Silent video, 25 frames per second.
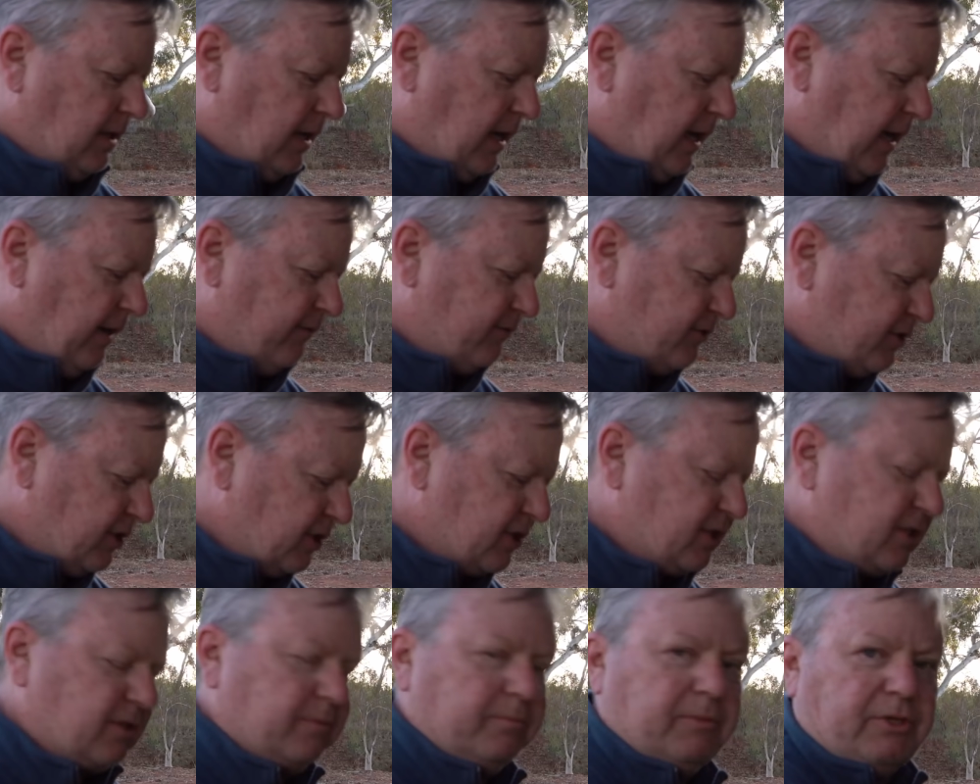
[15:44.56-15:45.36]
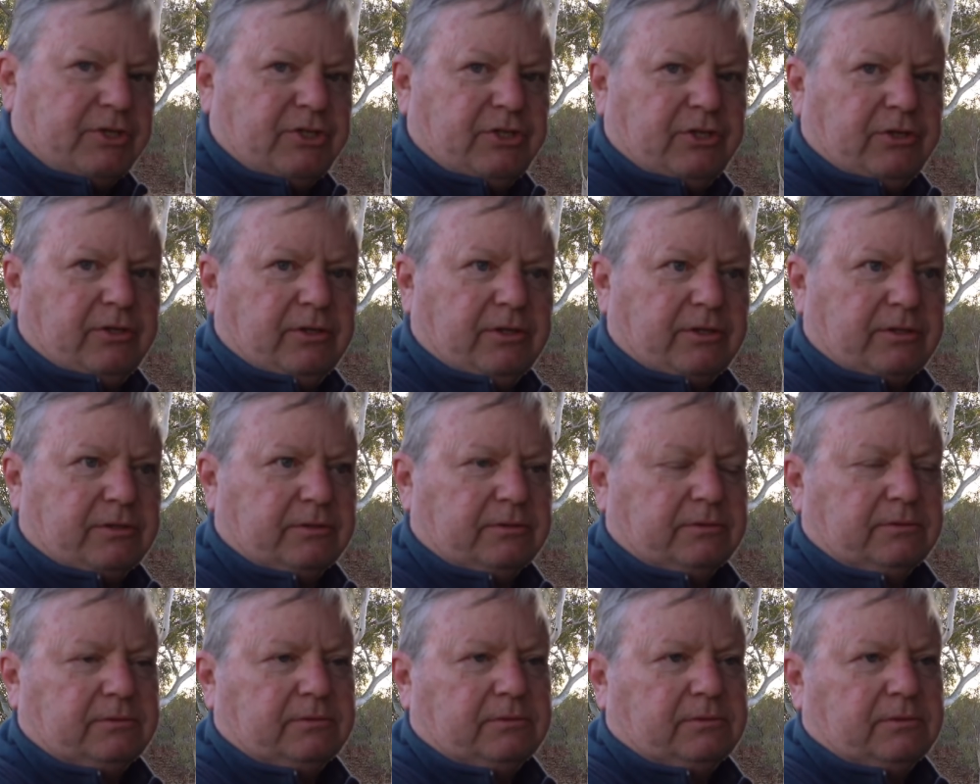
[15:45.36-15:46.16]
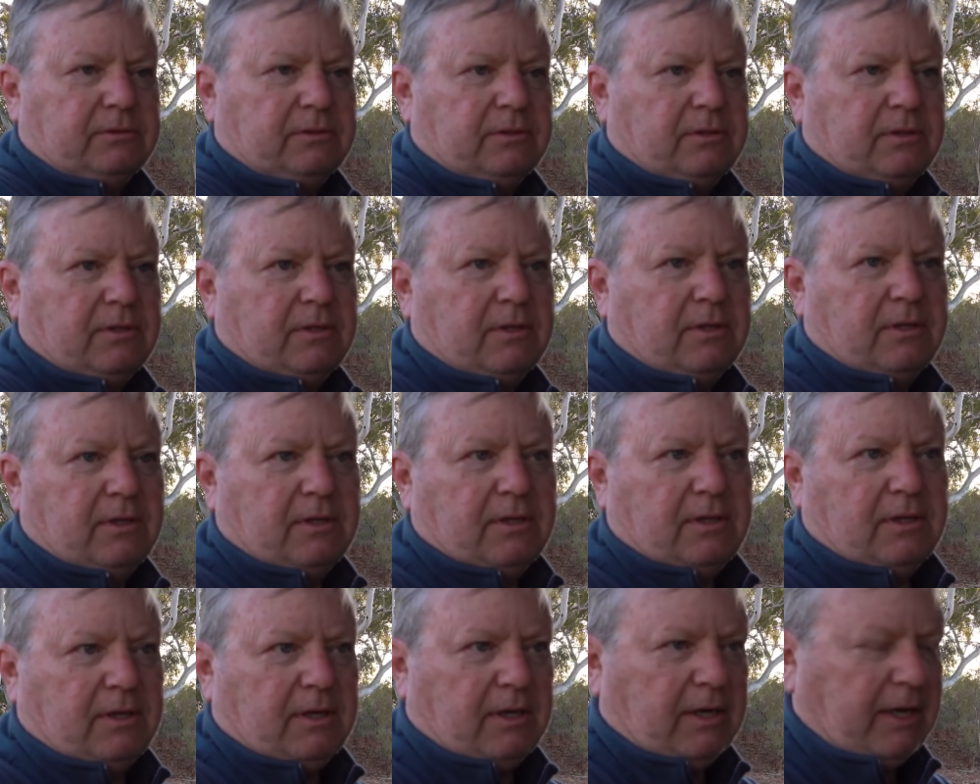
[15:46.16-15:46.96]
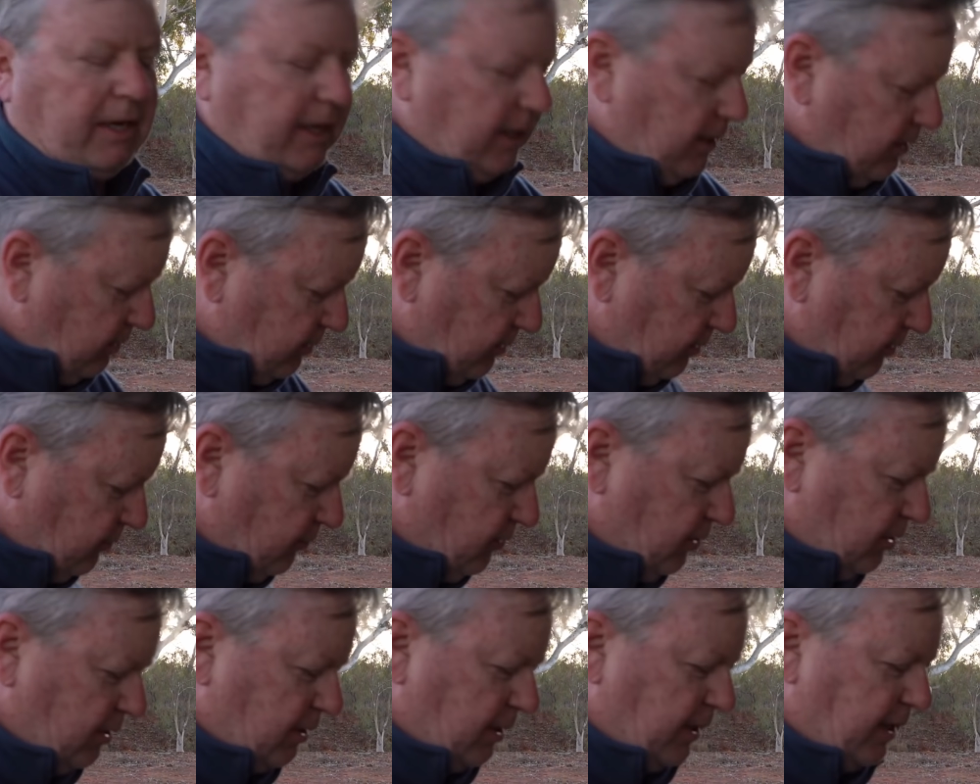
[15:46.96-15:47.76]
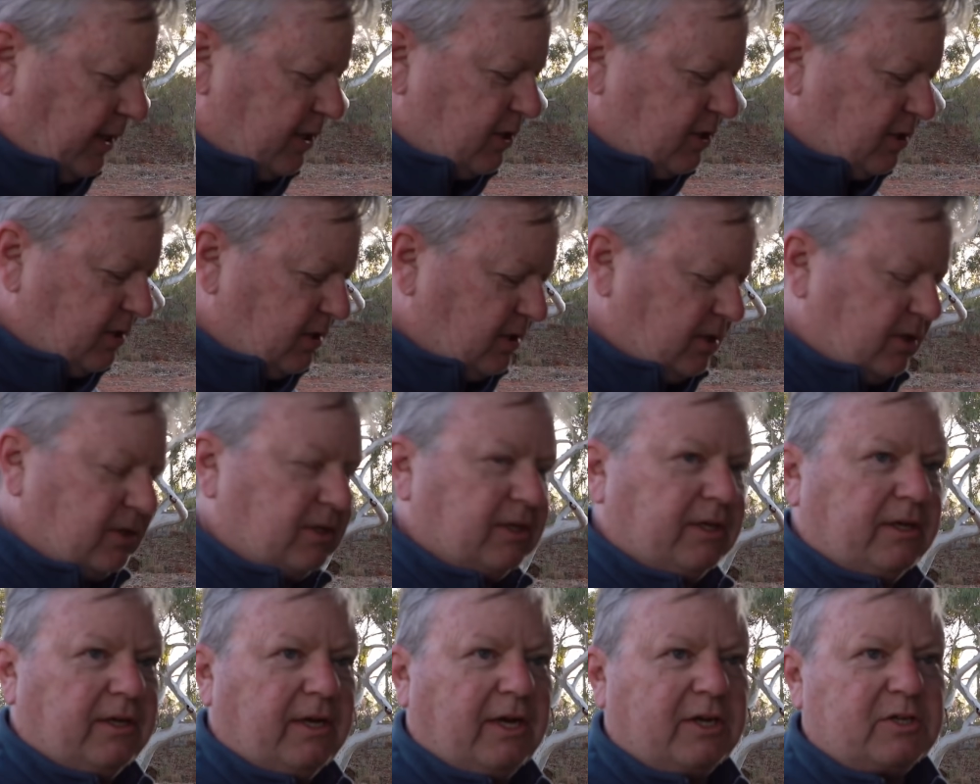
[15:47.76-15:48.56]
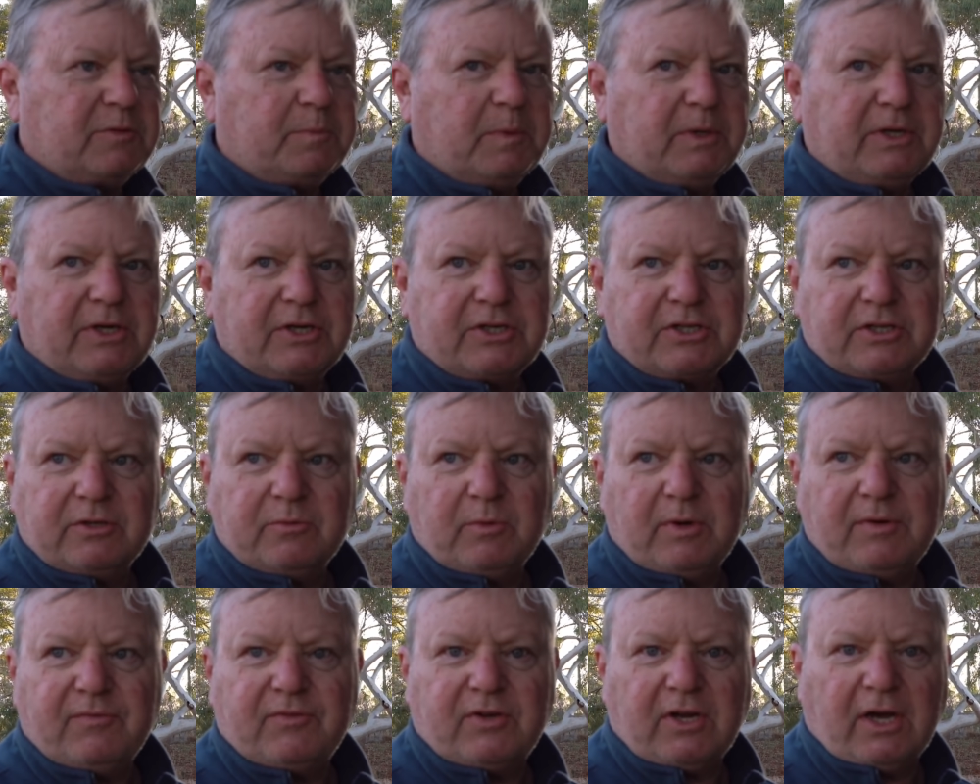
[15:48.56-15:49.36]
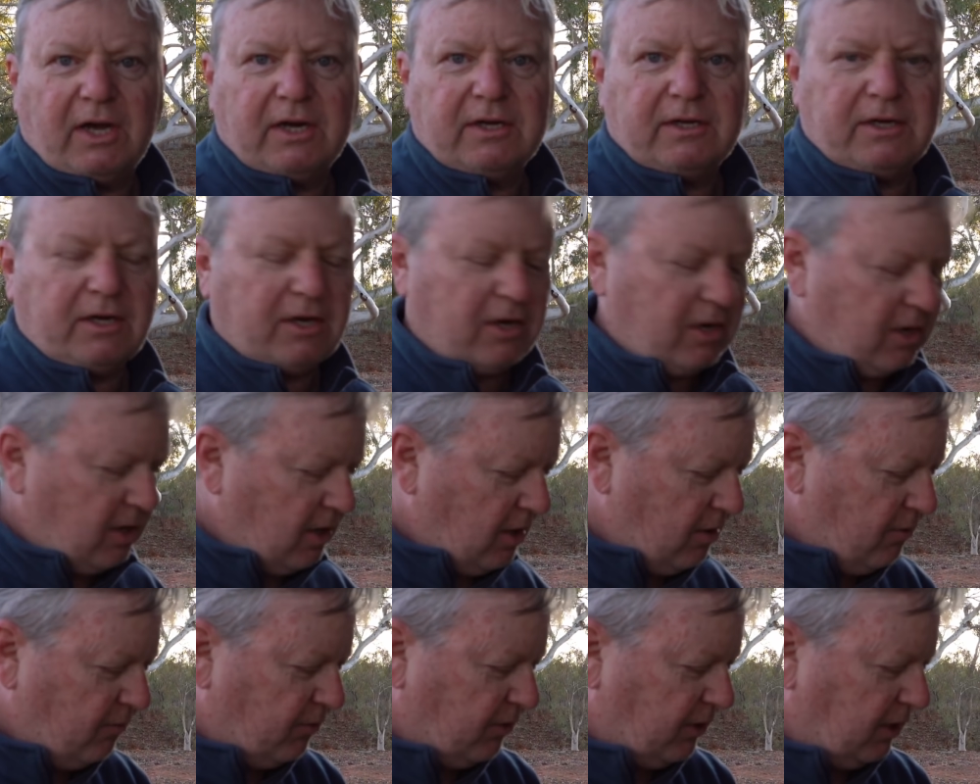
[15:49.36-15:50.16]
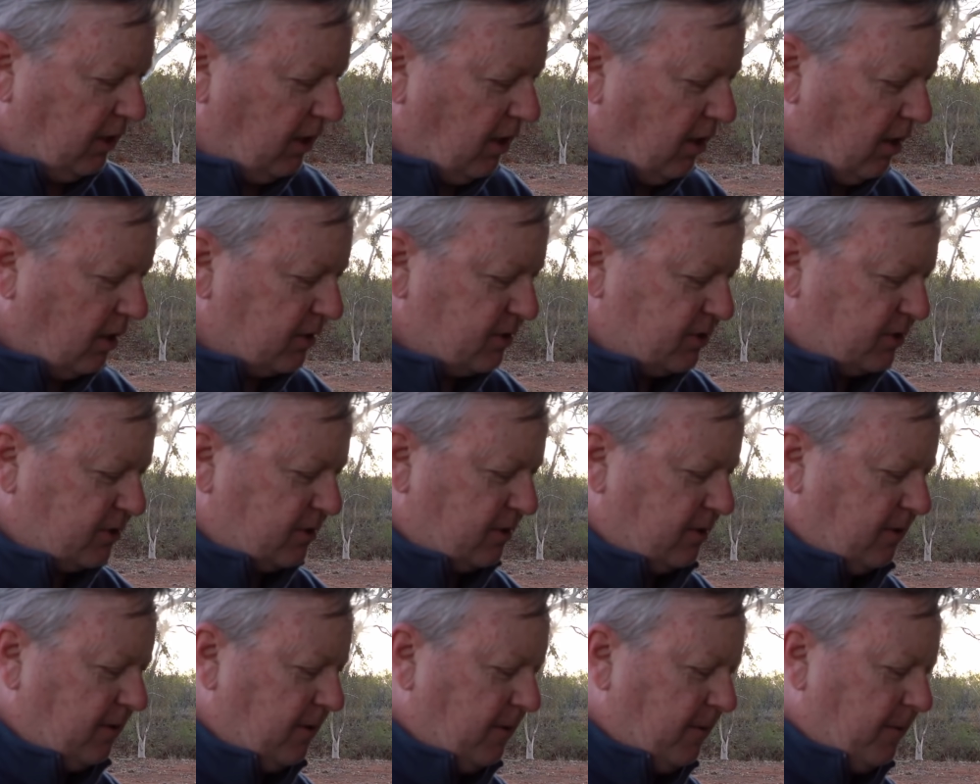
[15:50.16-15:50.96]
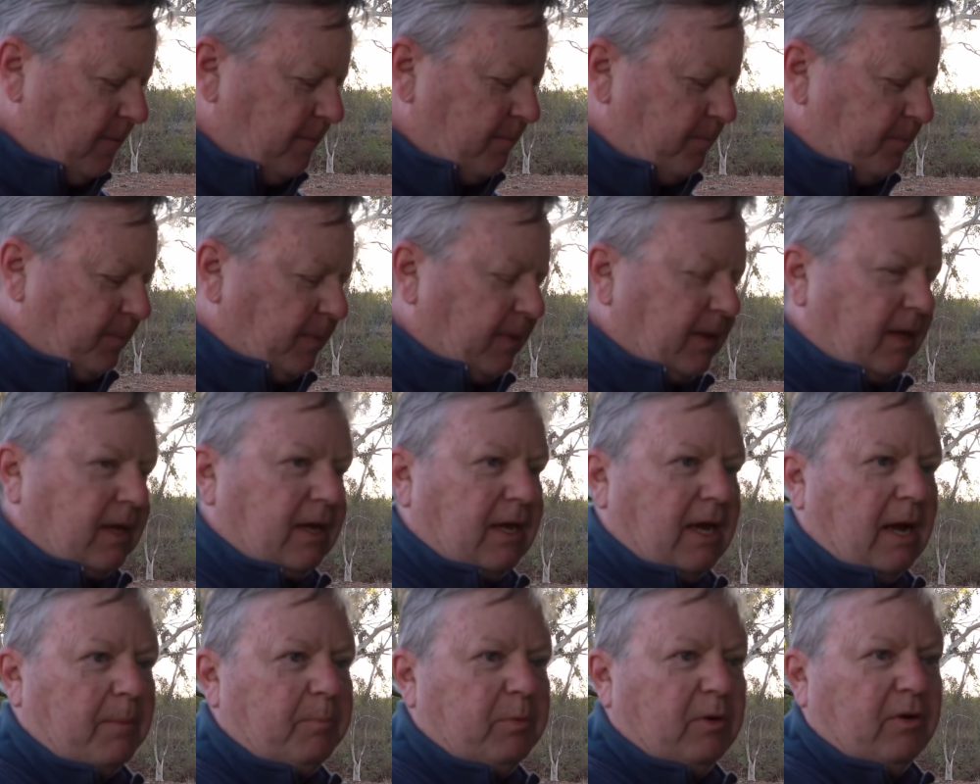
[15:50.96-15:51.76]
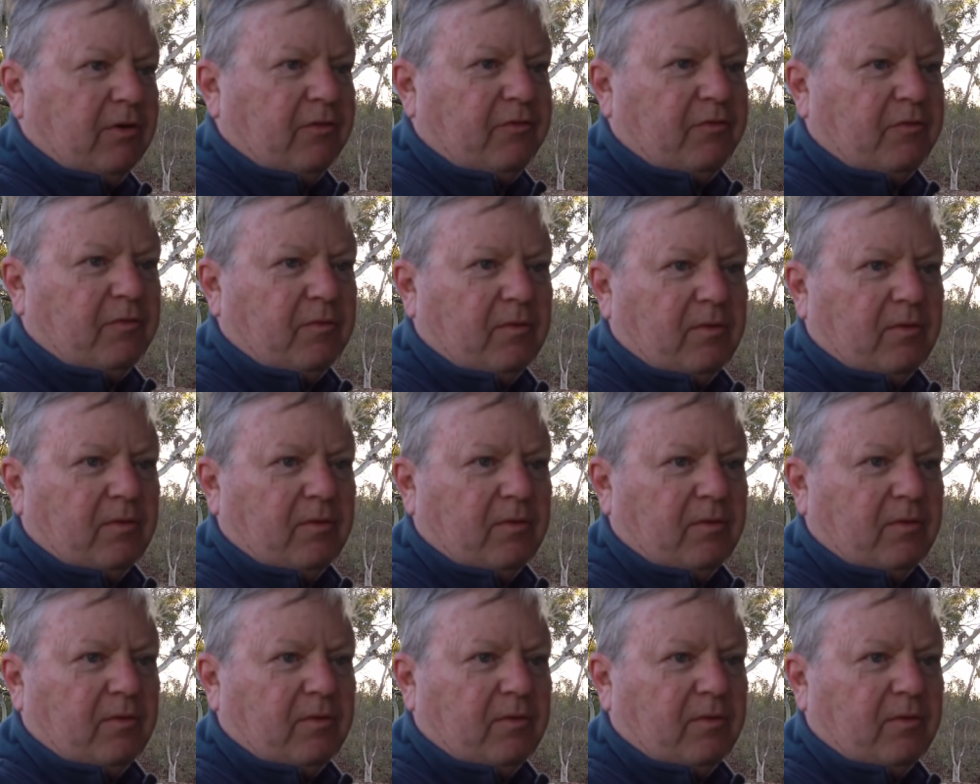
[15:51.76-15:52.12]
I've just matured. And the expedition we've done over the last couple of,